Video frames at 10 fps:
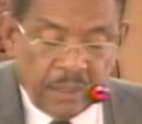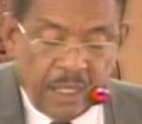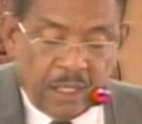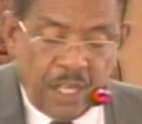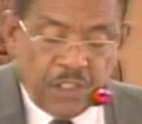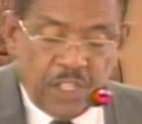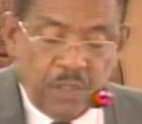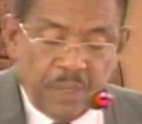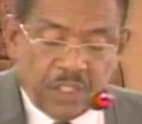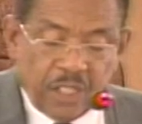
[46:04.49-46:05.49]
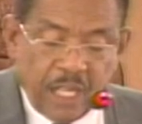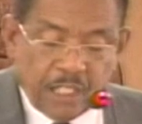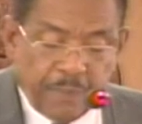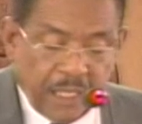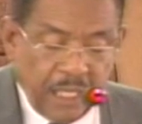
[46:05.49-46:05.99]
The country was
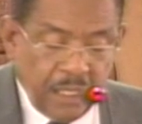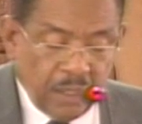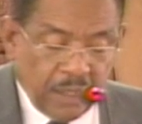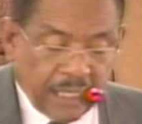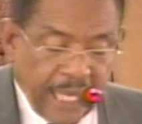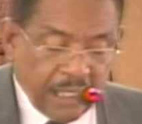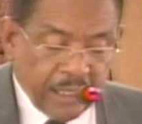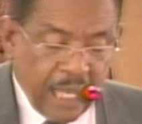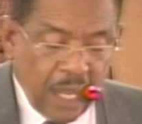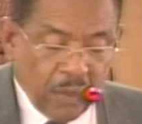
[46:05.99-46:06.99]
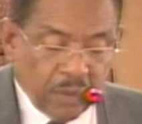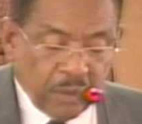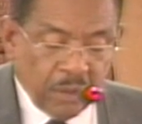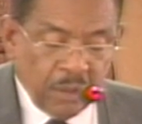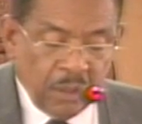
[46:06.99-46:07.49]
just beginning to settle
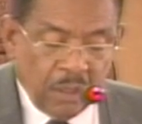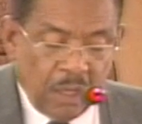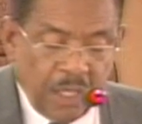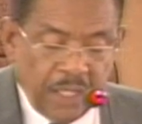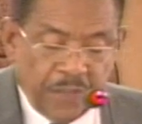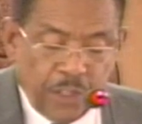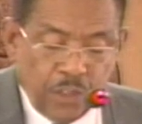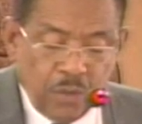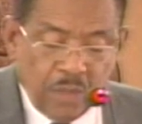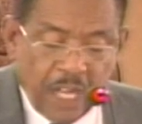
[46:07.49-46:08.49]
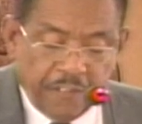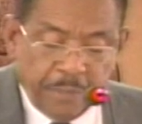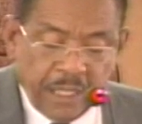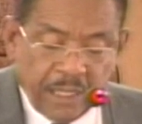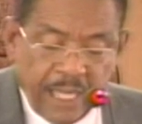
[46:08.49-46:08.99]
down under the new
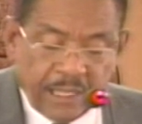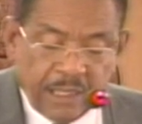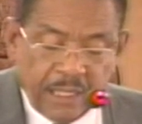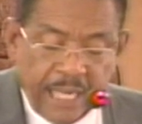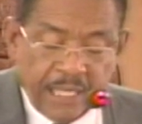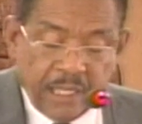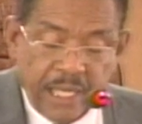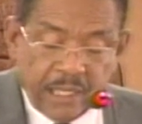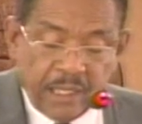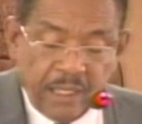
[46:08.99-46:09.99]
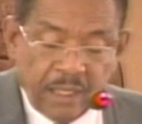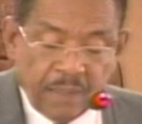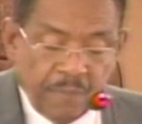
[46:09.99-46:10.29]
government elected in 1980,